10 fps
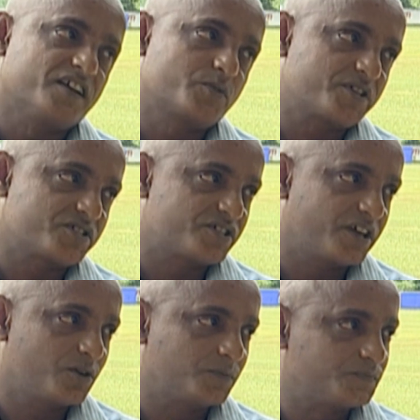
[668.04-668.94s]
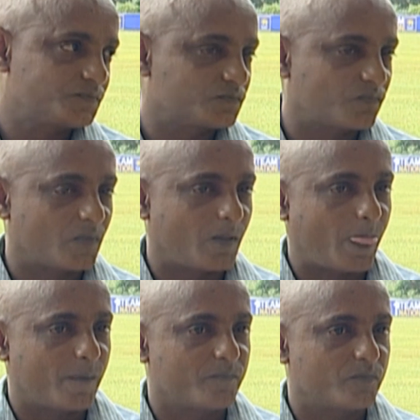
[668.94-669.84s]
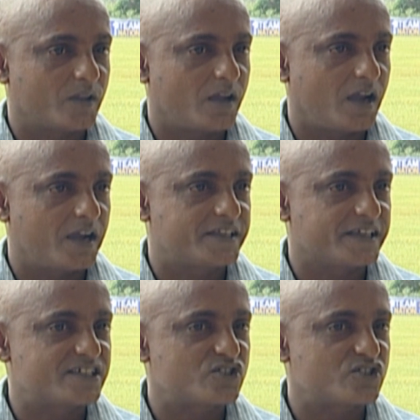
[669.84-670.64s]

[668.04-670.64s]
question, Shano. I think it's